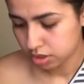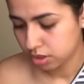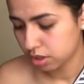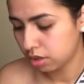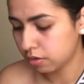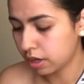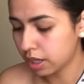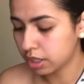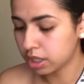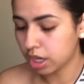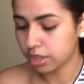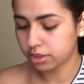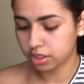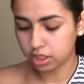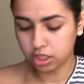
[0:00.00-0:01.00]
So I
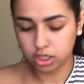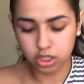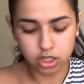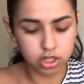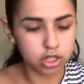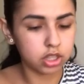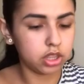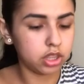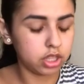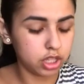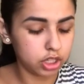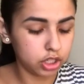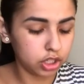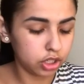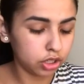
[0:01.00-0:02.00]
got the,
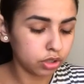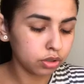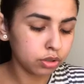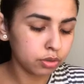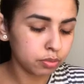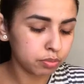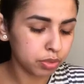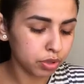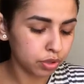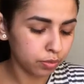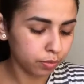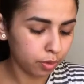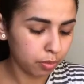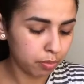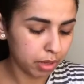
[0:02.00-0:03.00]
the new
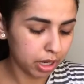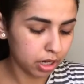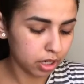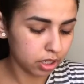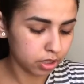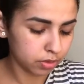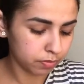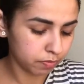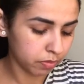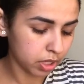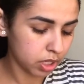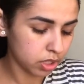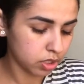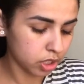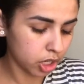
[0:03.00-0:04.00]
Beautiful Bare
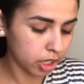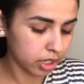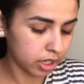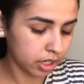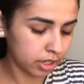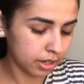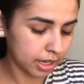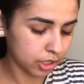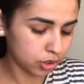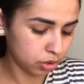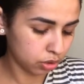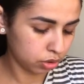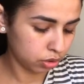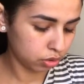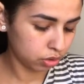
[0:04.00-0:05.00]
Targeted
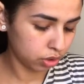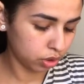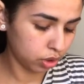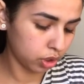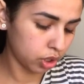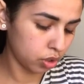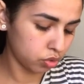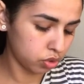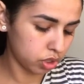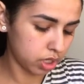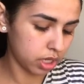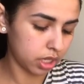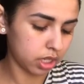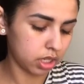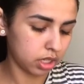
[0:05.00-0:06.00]
Natural glow
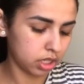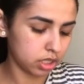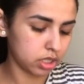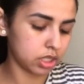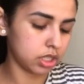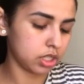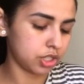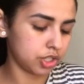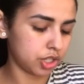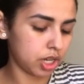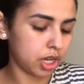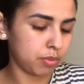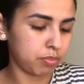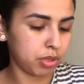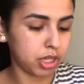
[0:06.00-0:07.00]
stick. It's in the
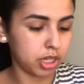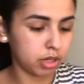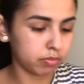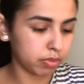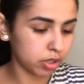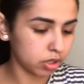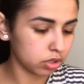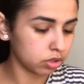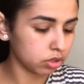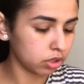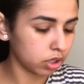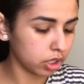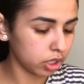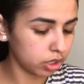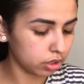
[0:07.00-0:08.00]
shade Pink Pearl
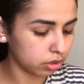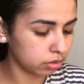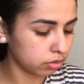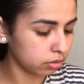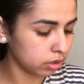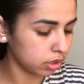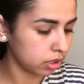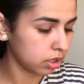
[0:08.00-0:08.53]
Glow.